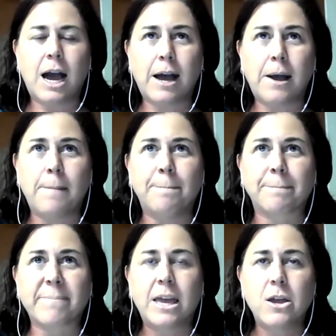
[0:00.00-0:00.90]
Um,
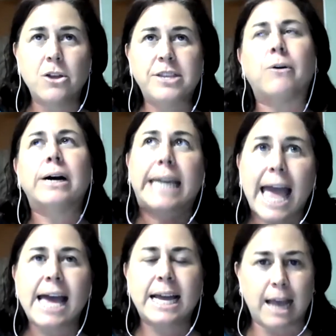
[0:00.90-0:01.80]
now,
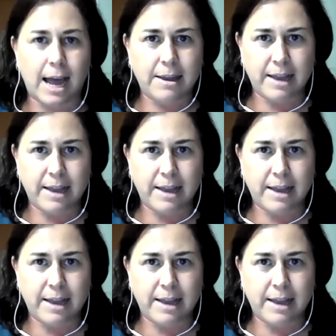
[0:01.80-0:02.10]
again, I,